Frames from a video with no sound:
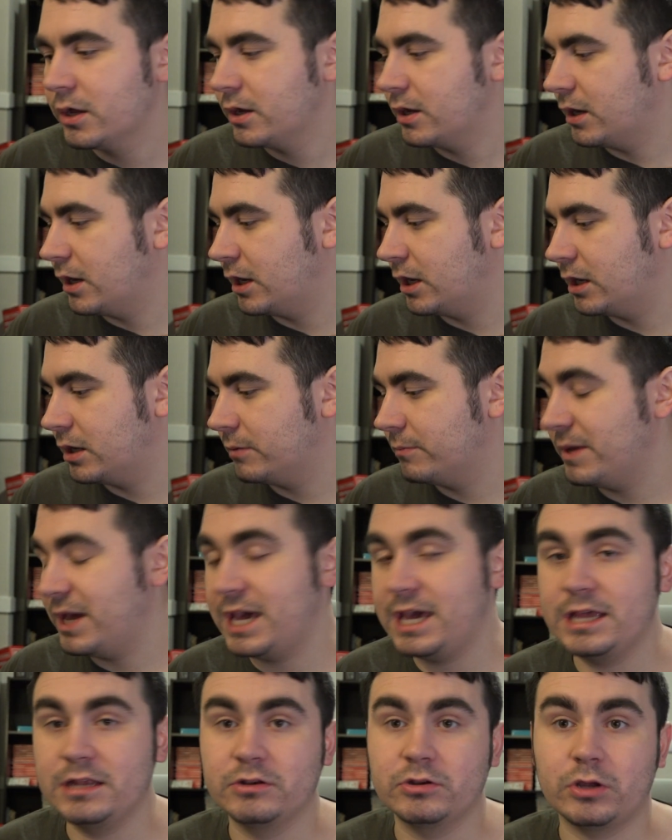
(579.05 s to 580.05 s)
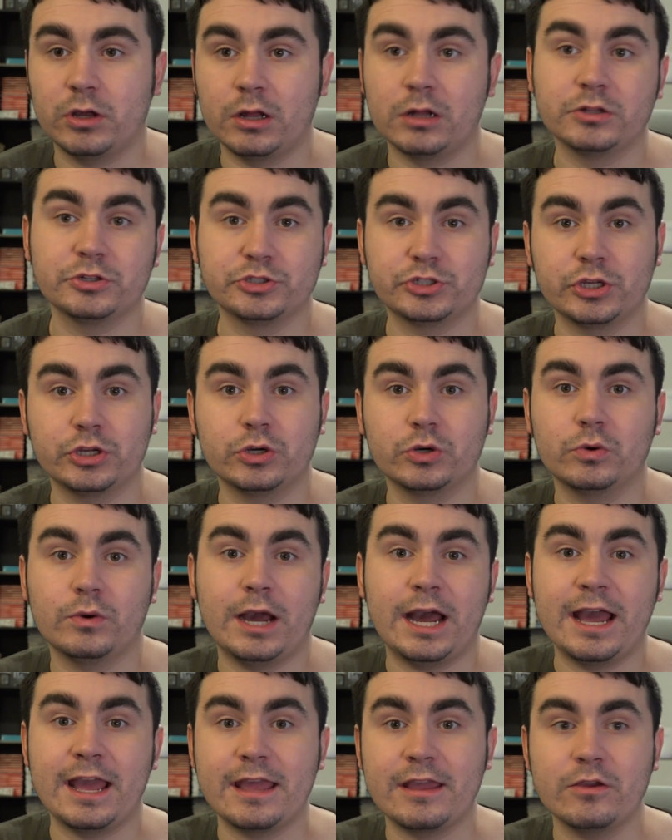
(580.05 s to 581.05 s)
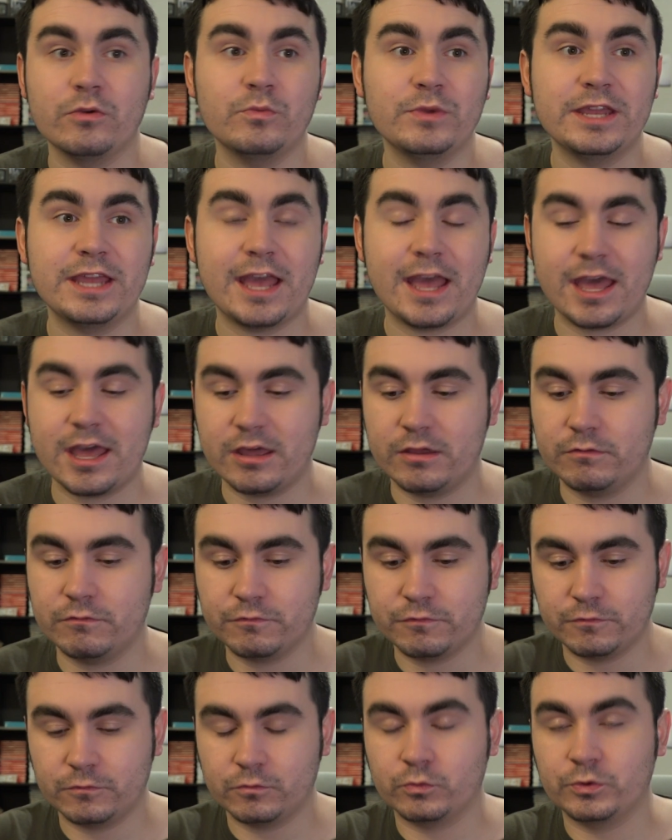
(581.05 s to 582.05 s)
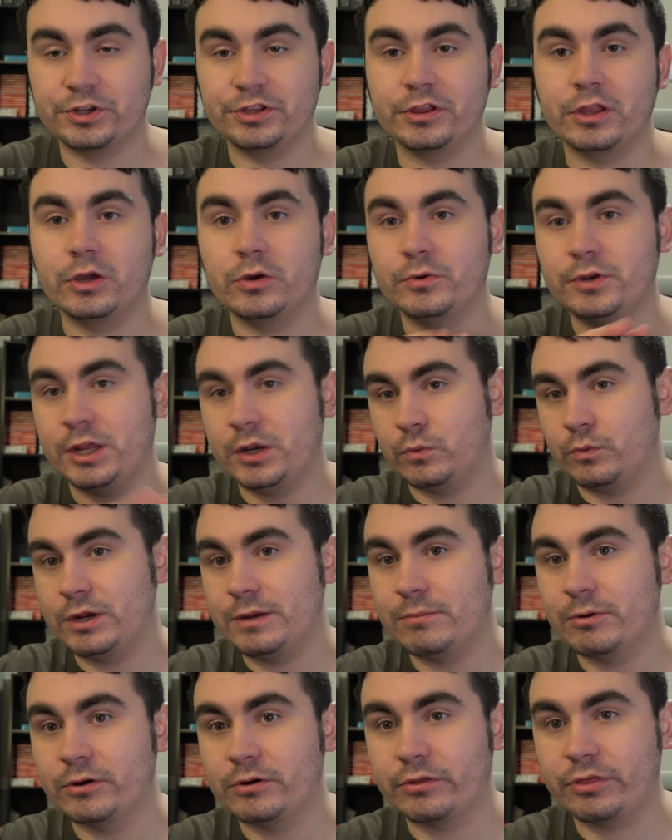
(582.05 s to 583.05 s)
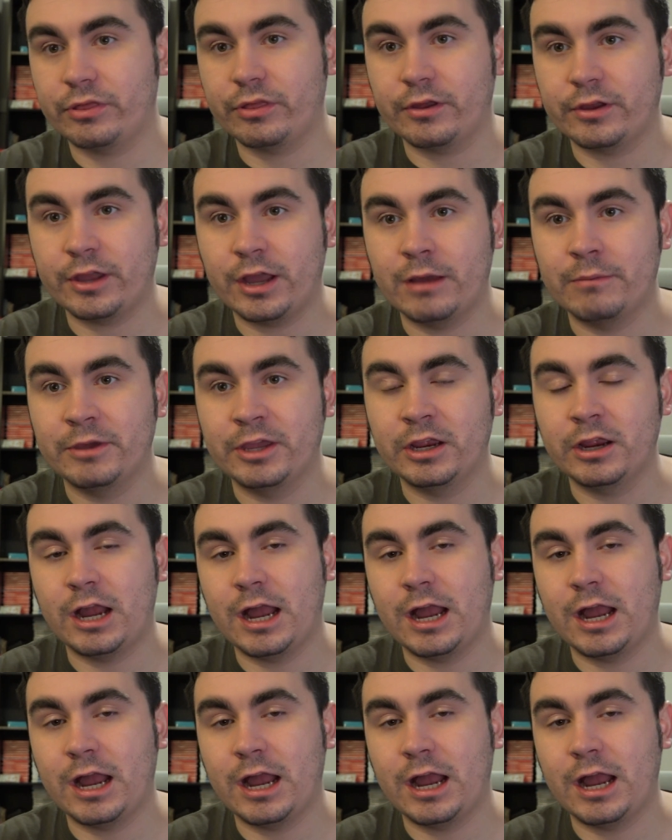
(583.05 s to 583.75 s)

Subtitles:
And also we have Reload and Rebirth coming.